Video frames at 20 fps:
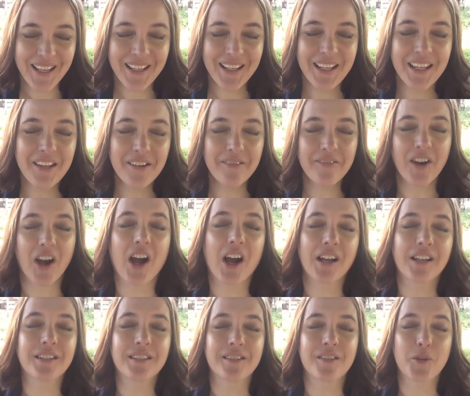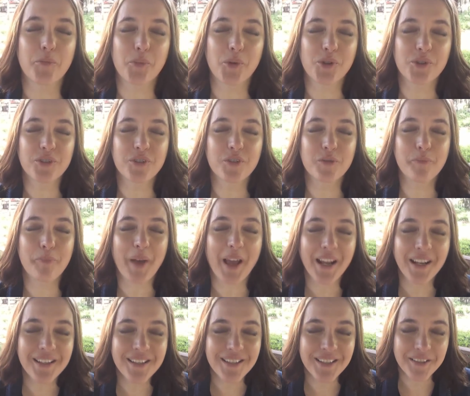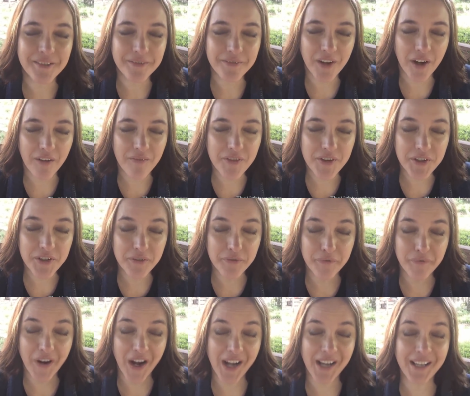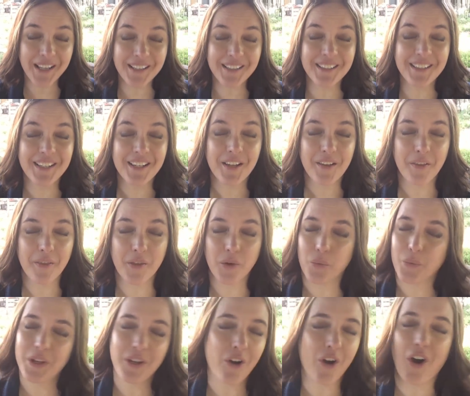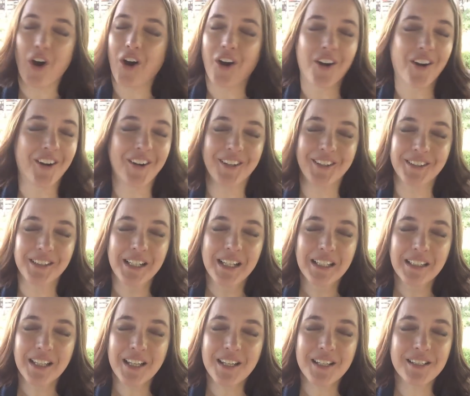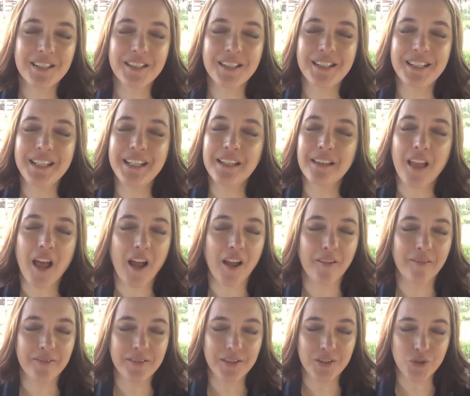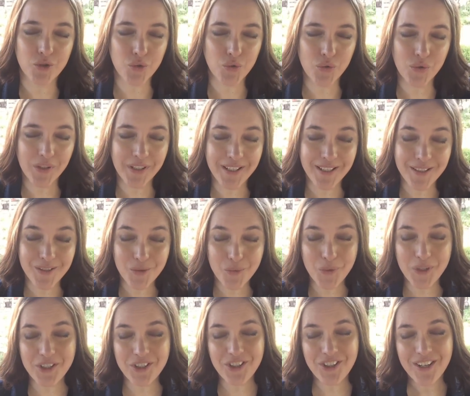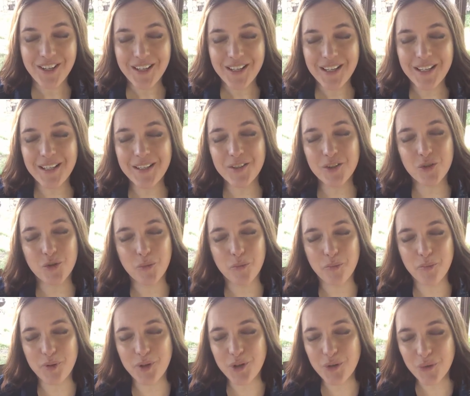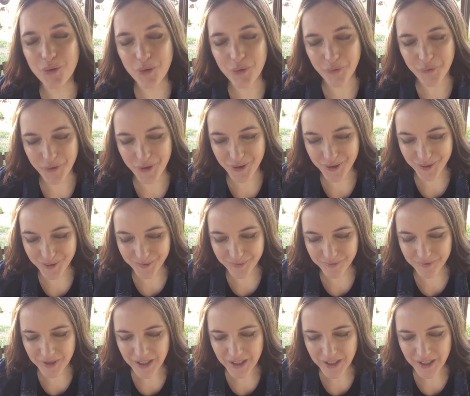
Give us the perspective of the divine that we are. Let us see life as it truly is, which is beautiful.